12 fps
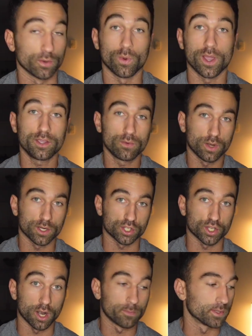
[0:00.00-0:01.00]
way you want to
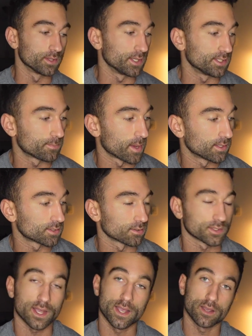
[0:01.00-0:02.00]
sharpen these
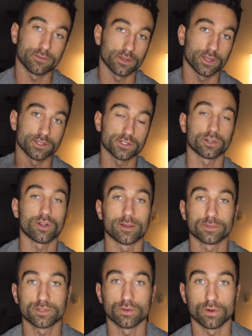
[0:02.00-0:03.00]
pencils, I have an
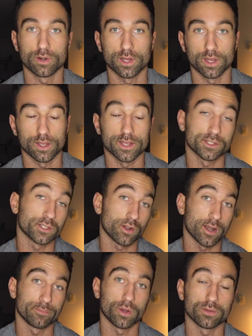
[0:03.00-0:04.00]

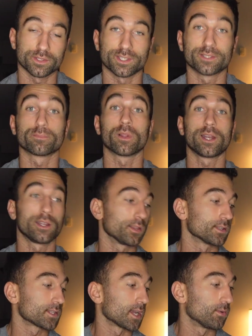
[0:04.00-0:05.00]
Instagram post explaining
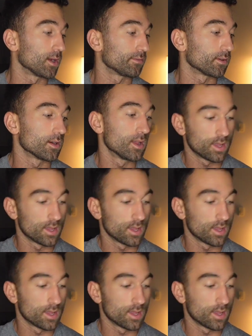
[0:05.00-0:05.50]
this. However,